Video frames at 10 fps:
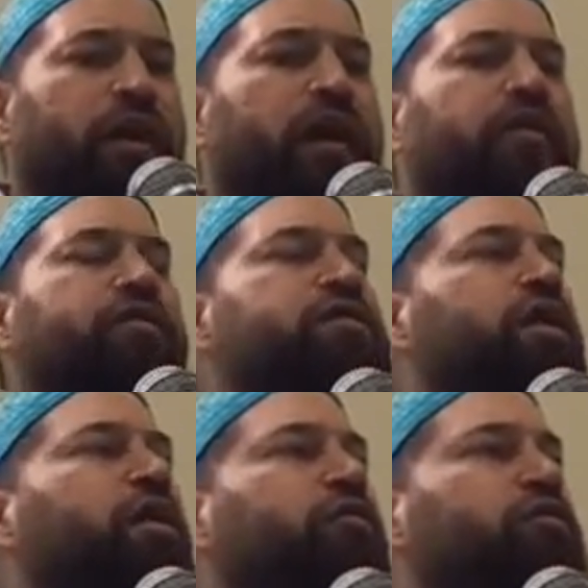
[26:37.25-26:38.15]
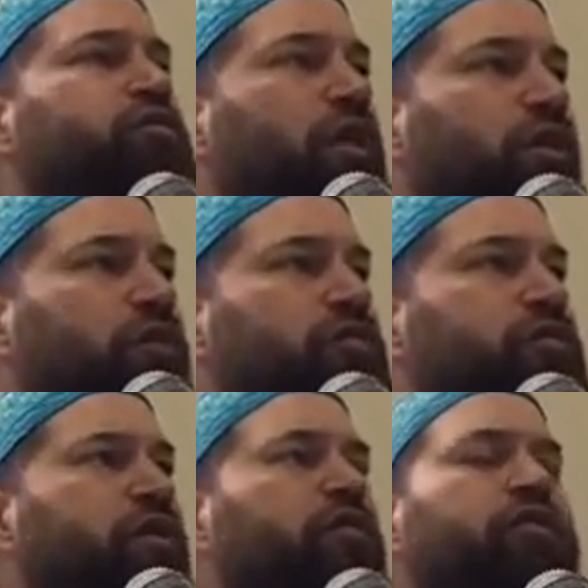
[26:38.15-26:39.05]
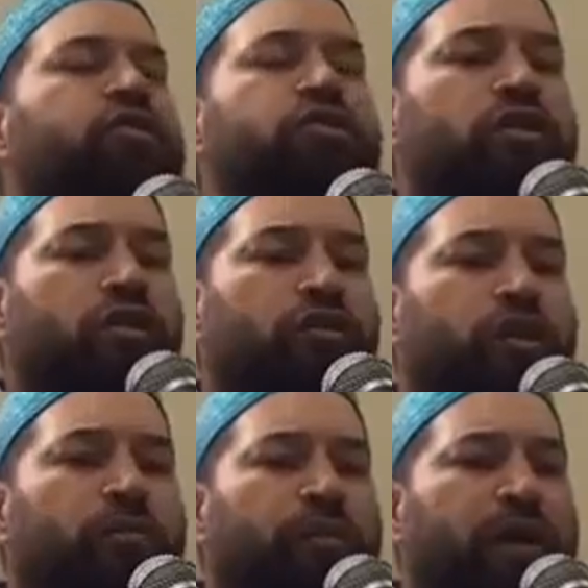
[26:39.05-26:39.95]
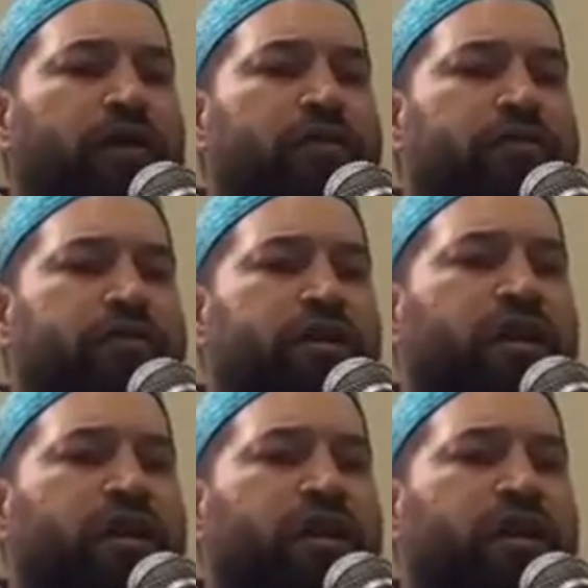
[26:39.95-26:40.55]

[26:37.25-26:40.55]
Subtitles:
and the saying of the scholars, the teaching of the companions,